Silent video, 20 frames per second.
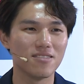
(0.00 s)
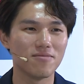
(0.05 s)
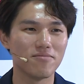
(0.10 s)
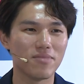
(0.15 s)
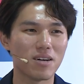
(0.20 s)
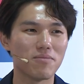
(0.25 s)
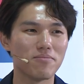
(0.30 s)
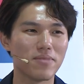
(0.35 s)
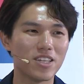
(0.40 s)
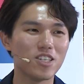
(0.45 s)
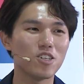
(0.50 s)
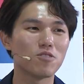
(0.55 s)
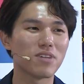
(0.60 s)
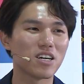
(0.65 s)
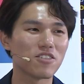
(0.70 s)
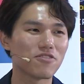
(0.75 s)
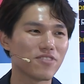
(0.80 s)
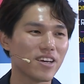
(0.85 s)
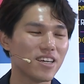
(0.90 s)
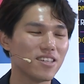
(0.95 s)
But many of my
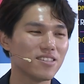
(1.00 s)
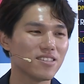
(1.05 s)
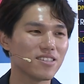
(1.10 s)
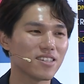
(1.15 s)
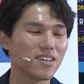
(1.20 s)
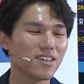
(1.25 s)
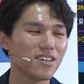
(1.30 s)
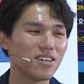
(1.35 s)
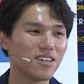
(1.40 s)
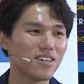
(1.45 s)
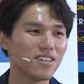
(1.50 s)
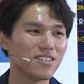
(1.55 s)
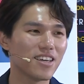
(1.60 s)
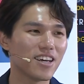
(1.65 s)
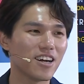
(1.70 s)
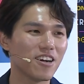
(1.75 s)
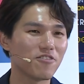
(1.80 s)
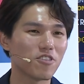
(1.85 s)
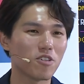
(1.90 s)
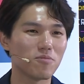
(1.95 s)
friends, they
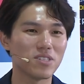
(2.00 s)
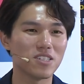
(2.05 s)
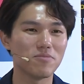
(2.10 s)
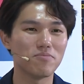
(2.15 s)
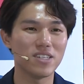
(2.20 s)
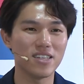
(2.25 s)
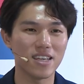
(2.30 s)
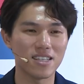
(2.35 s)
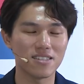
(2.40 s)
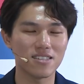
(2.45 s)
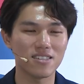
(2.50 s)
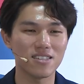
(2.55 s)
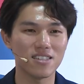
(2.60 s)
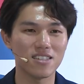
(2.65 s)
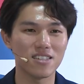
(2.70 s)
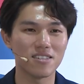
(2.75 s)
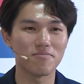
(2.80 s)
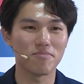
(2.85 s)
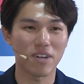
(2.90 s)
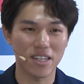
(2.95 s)
are from the B and
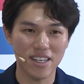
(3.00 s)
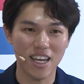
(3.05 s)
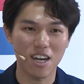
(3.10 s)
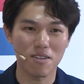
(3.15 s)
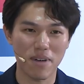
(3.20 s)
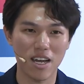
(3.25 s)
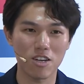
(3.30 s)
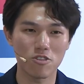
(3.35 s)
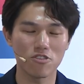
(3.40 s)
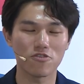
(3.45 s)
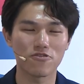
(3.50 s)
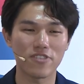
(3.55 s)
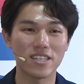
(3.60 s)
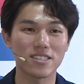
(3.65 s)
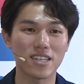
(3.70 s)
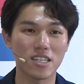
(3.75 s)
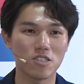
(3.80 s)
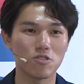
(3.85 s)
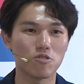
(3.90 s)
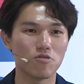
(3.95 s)
C. But they are my good friends
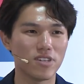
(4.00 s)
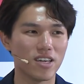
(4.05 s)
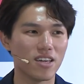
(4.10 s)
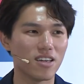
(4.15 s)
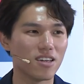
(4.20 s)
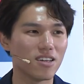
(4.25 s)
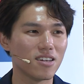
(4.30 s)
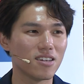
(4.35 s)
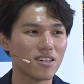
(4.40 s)
until today.